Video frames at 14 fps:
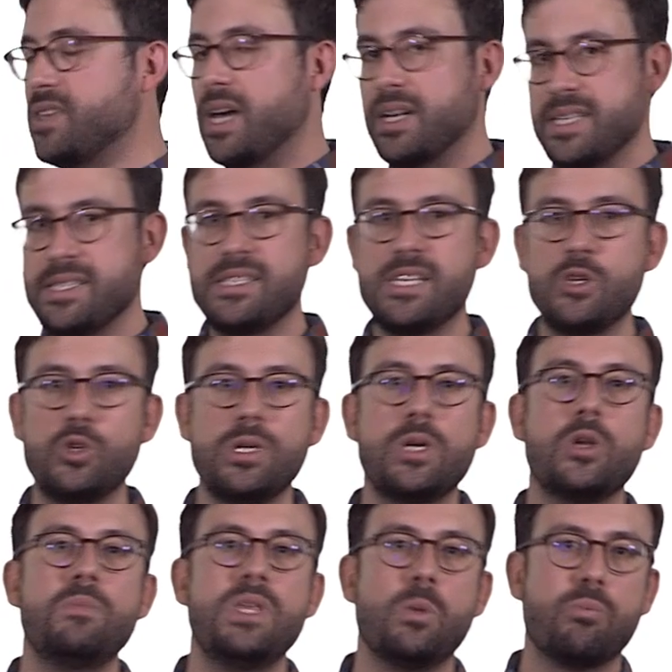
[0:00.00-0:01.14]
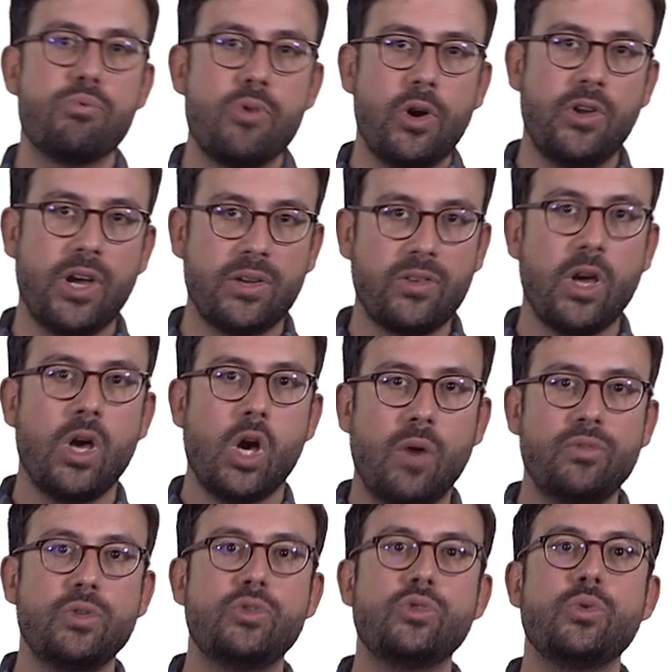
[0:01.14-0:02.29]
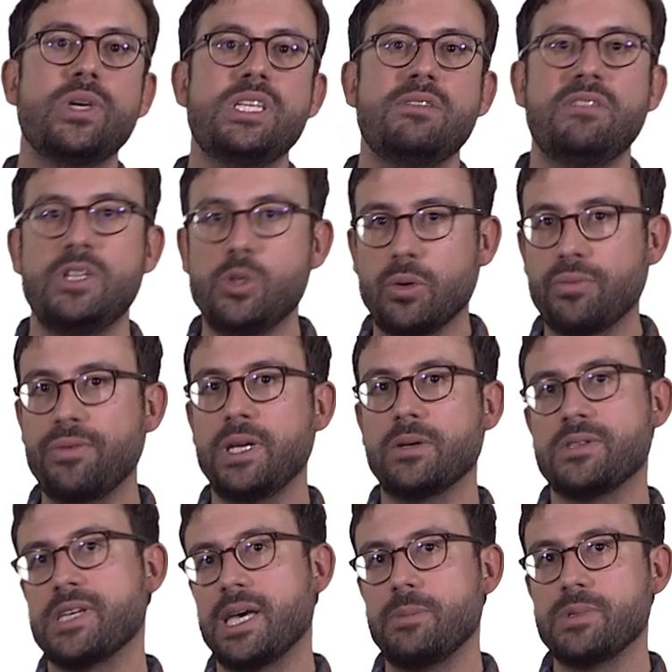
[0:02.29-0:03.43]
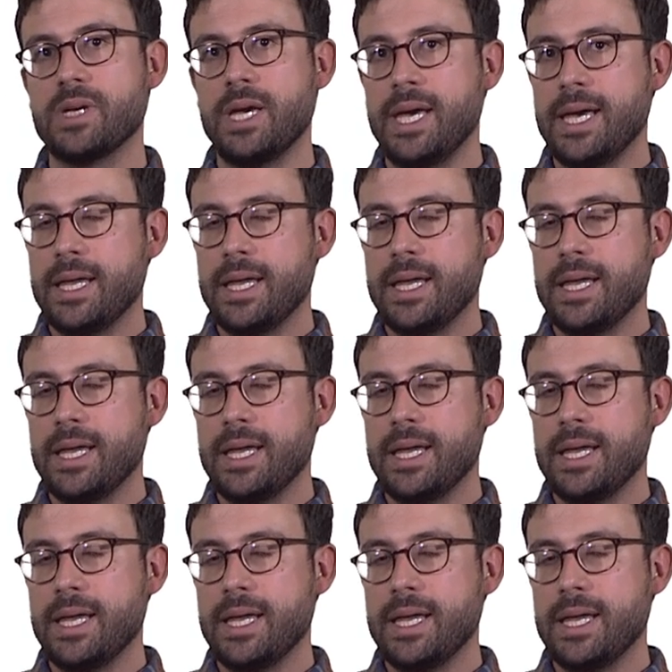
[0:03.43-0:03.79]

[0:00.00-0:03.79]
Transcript: cell is essentially going to be the product of the two individual phenotypes.